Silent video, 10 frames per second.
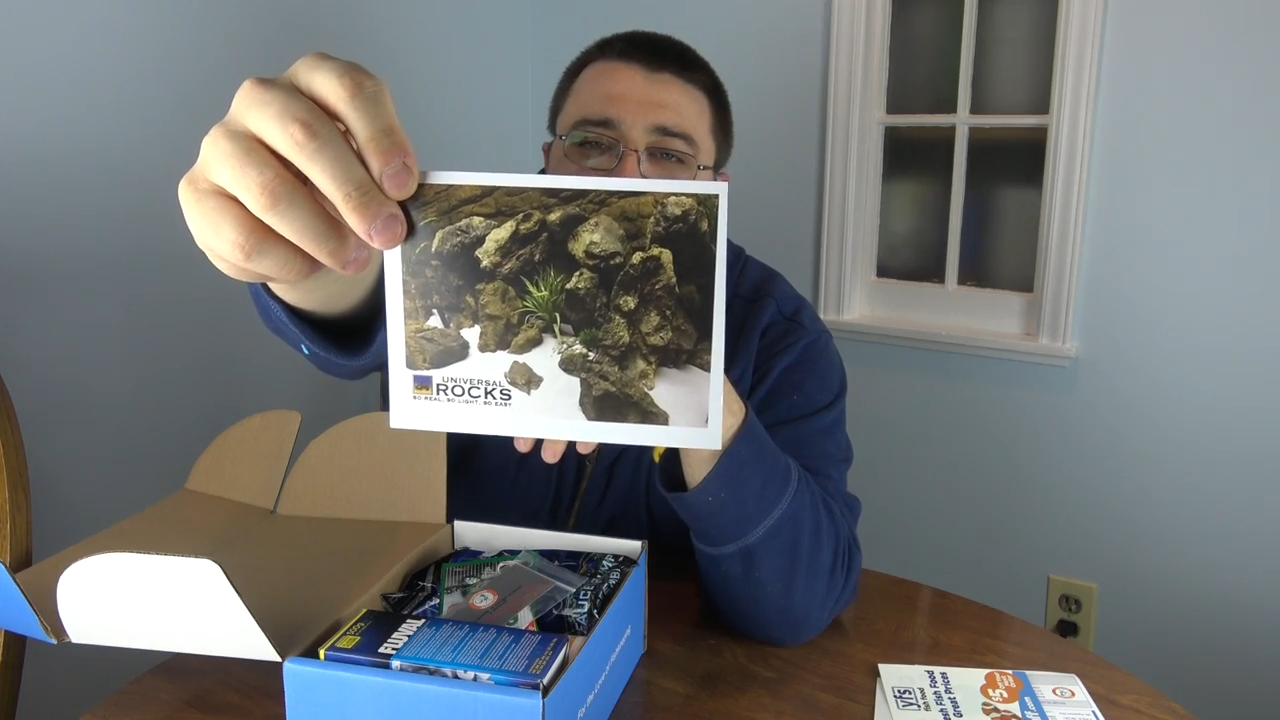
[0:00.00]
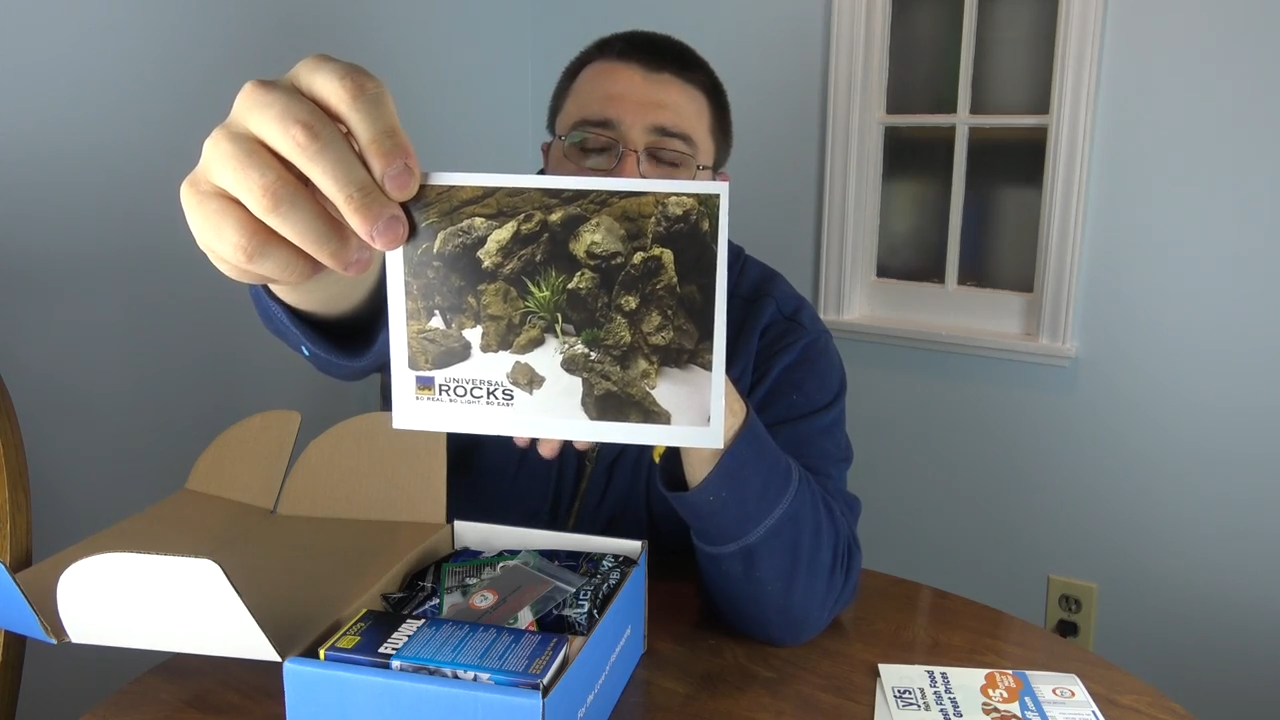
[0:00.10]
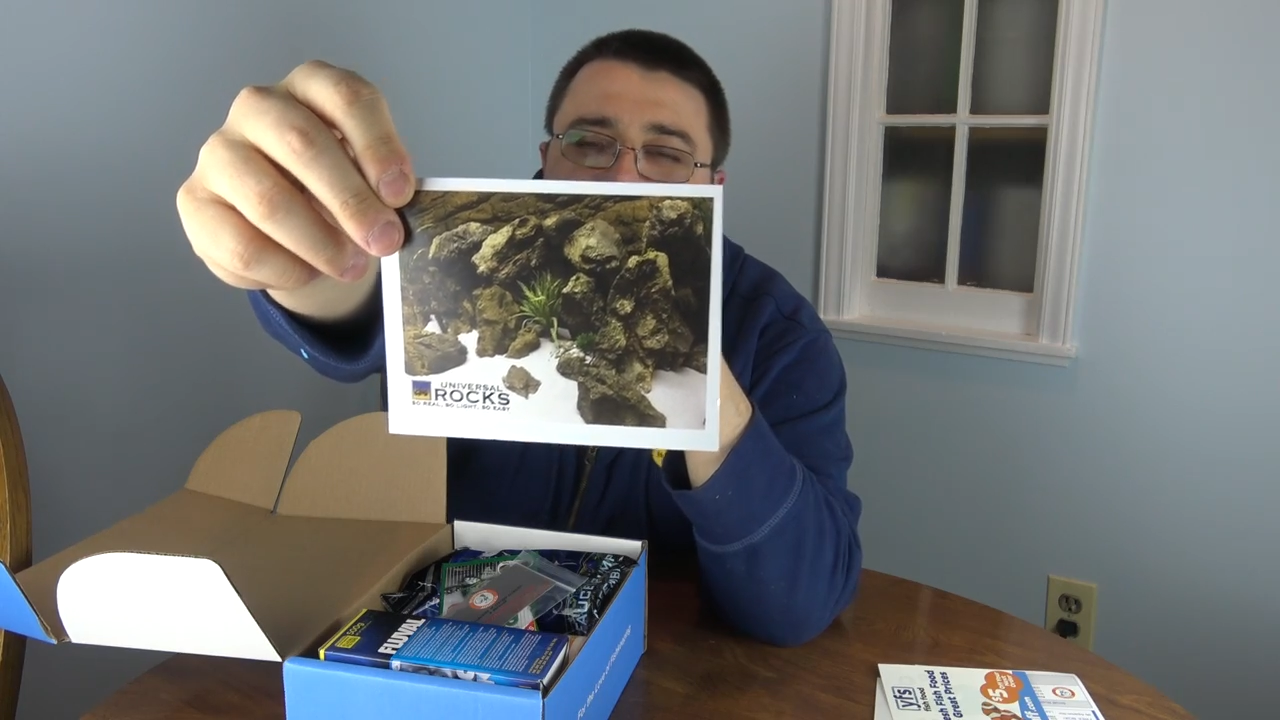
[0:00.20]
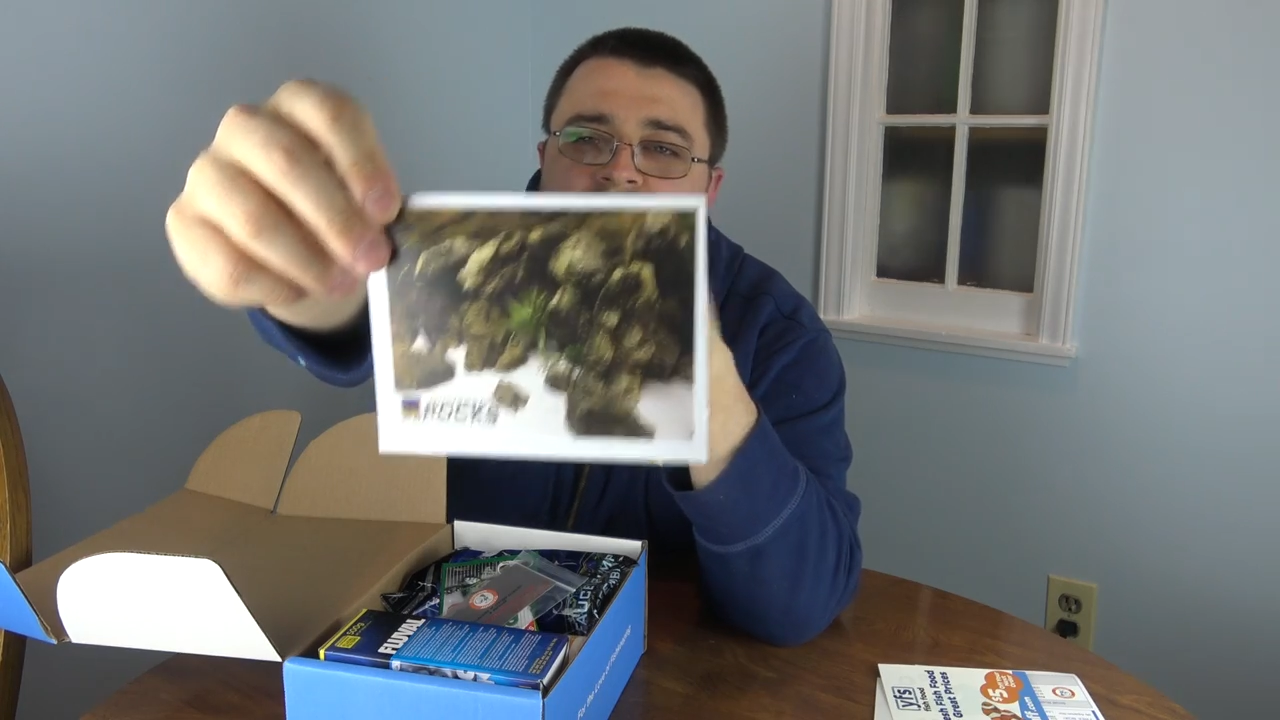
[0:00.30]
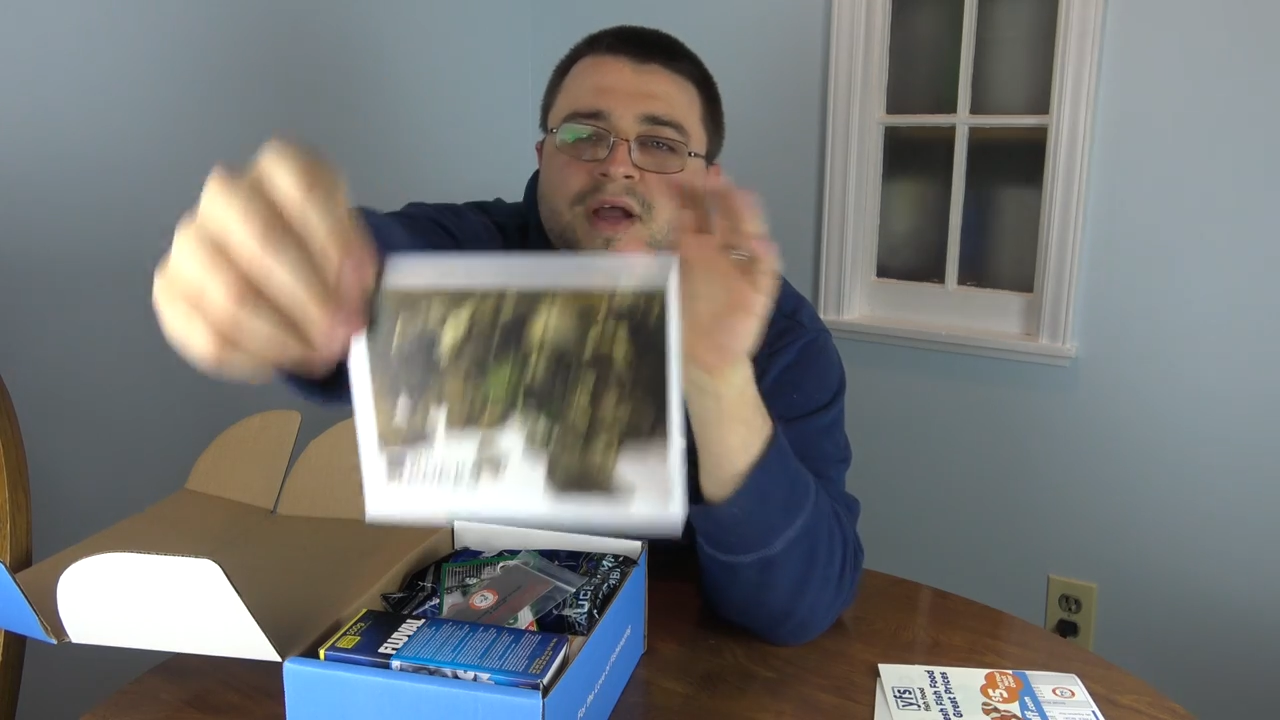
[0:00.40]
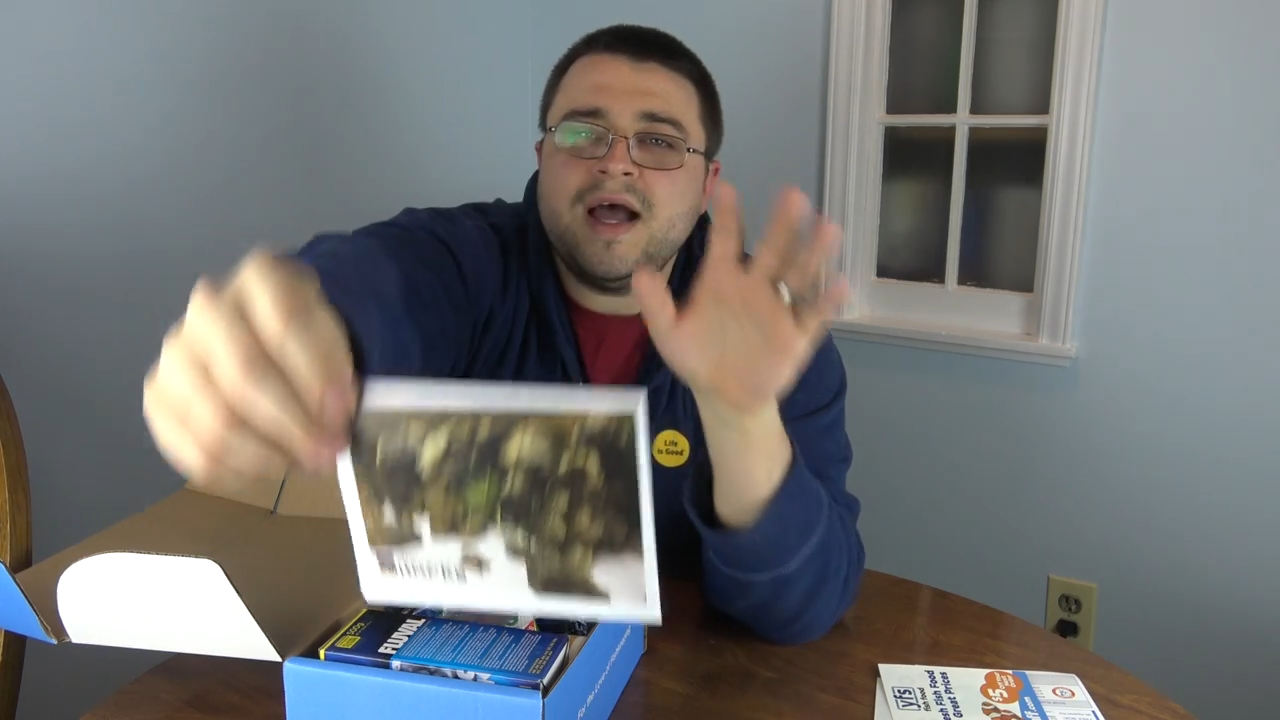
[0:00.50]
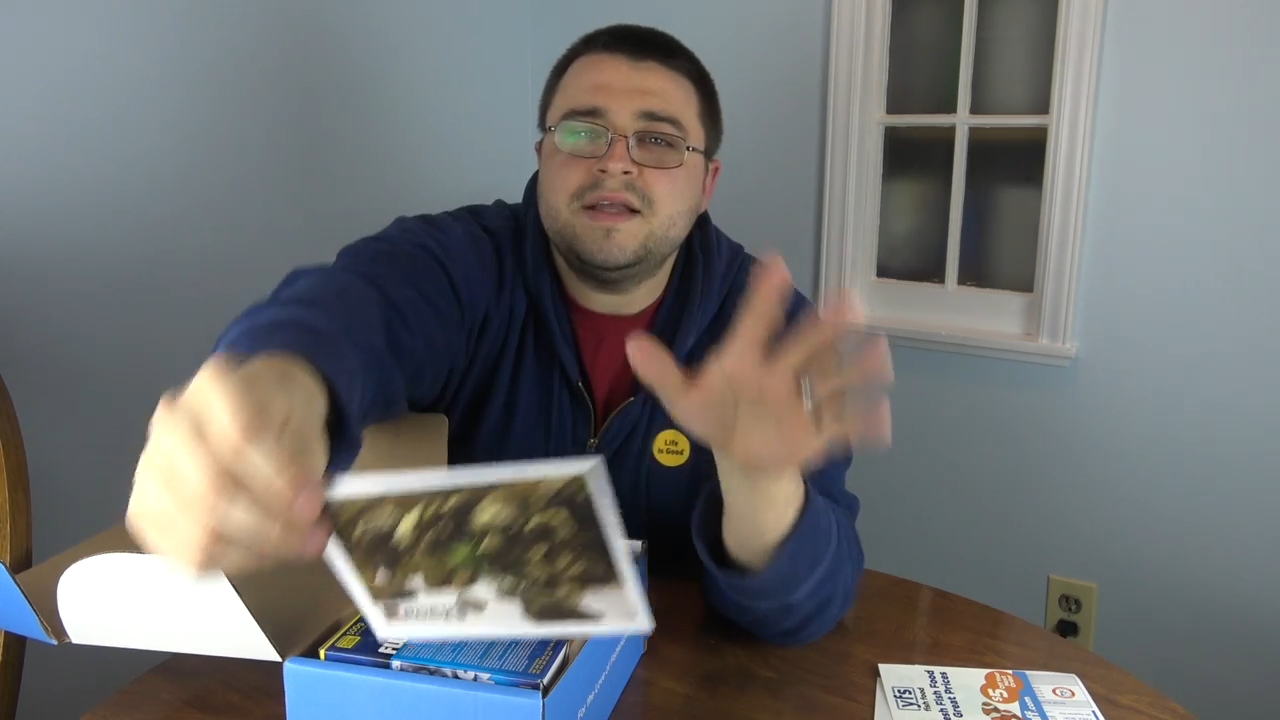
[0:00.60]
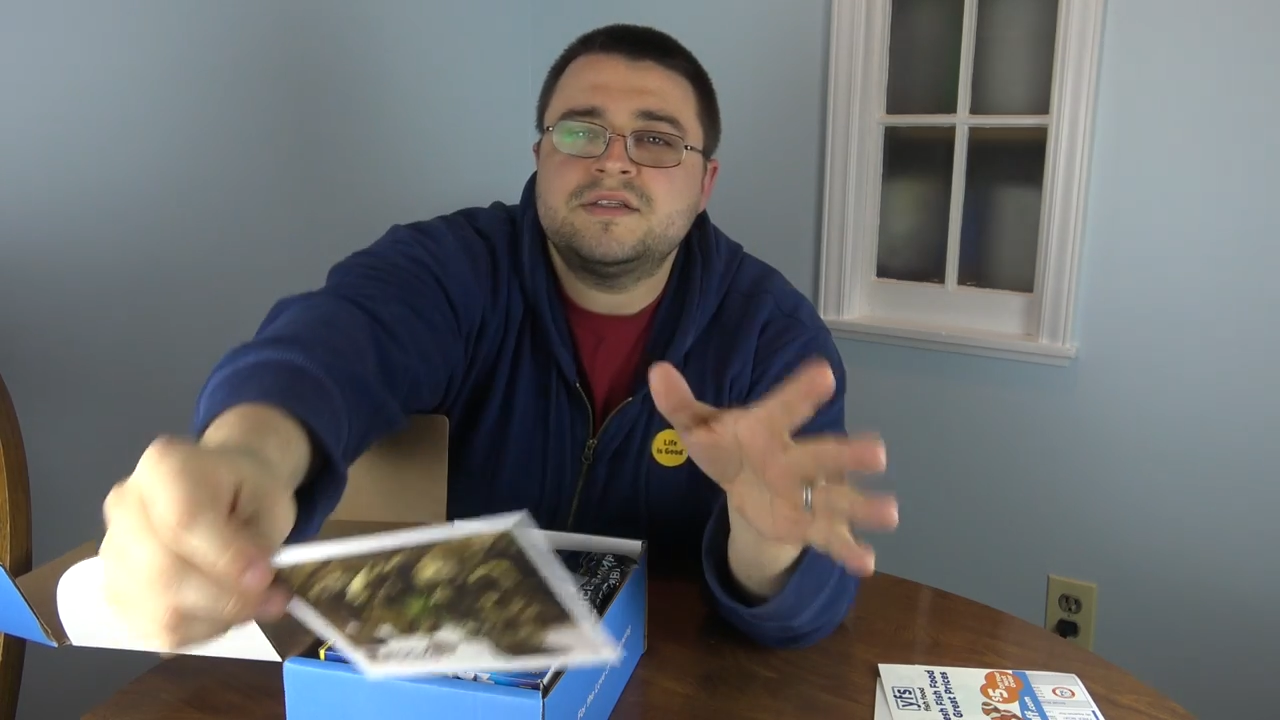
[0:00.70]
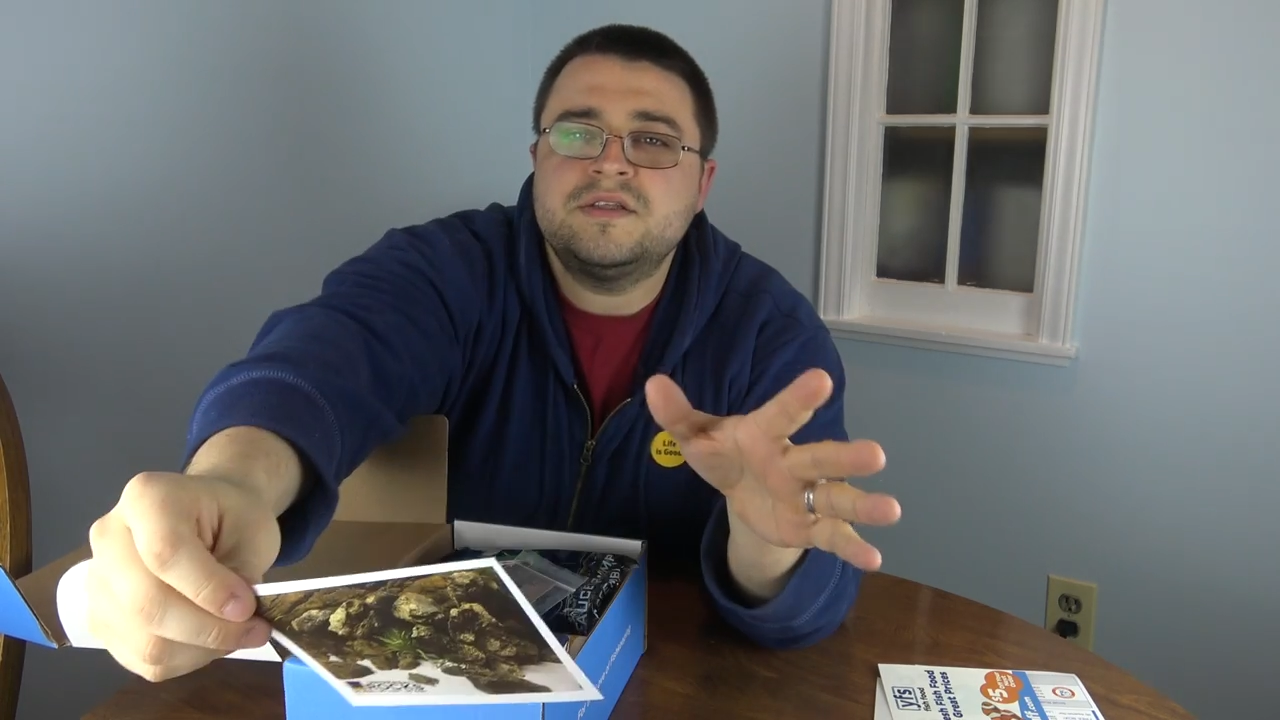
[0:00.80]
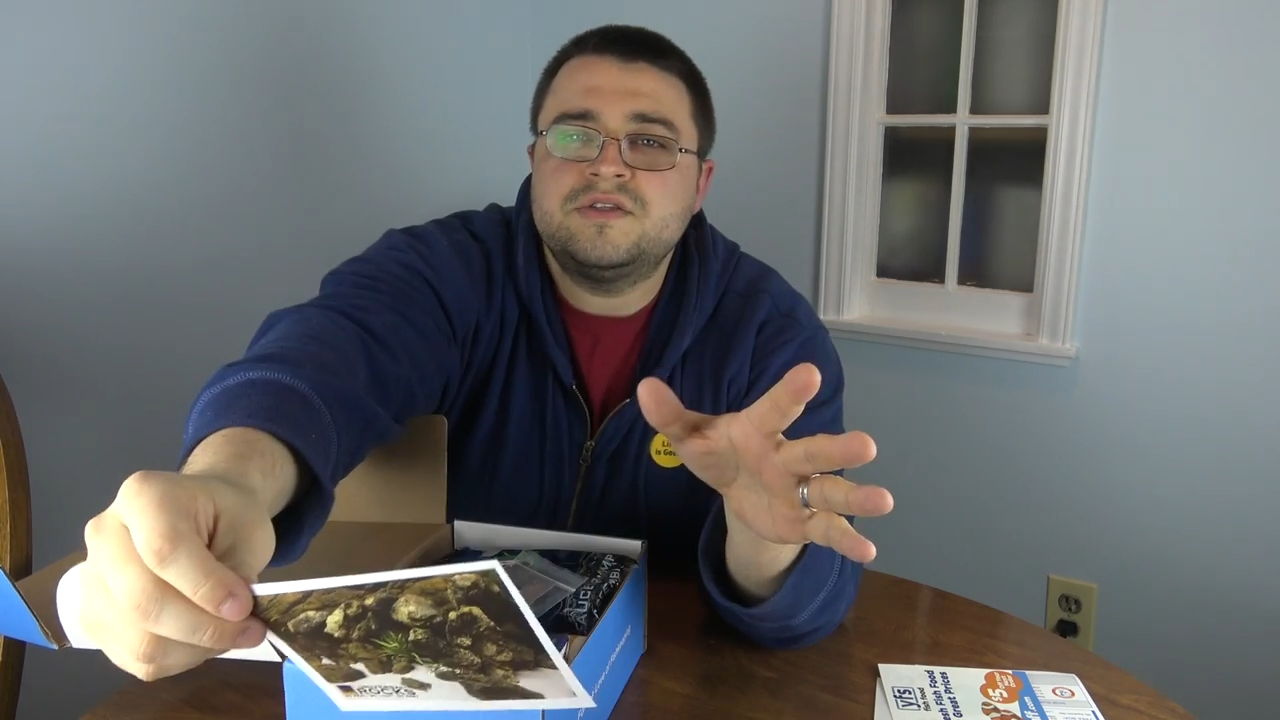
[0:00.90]
Now, if you
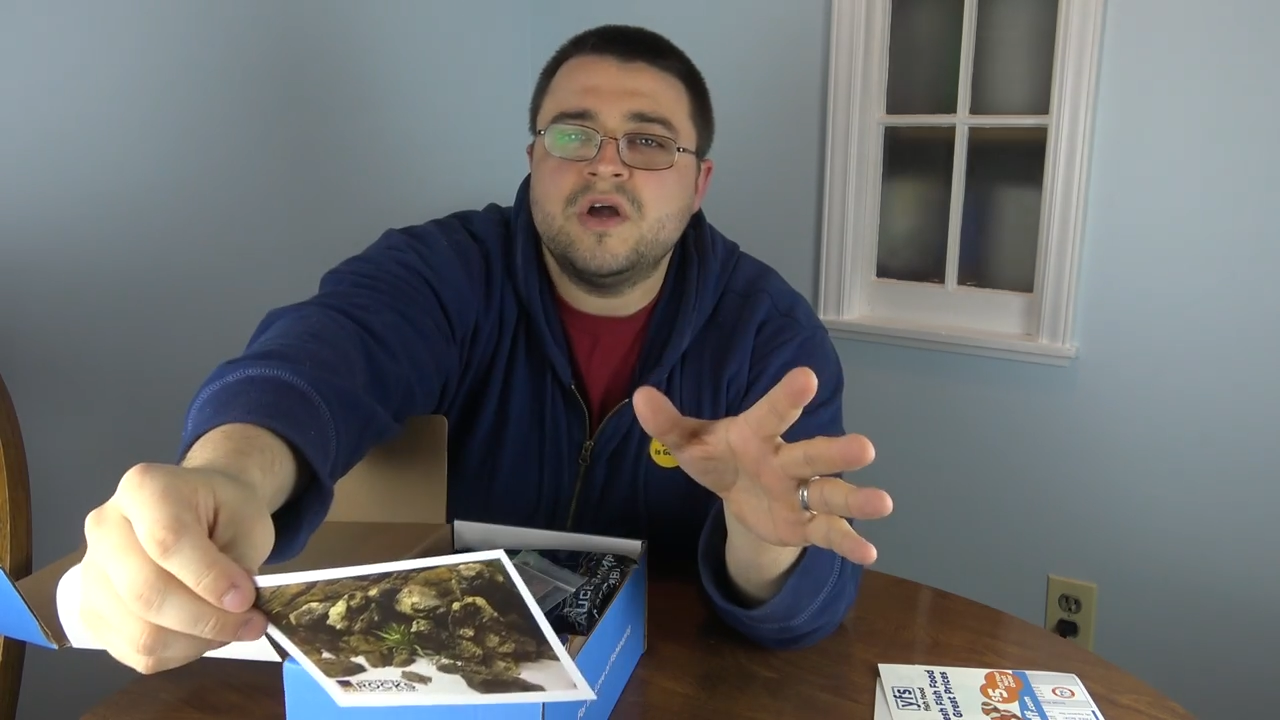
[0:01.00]
guys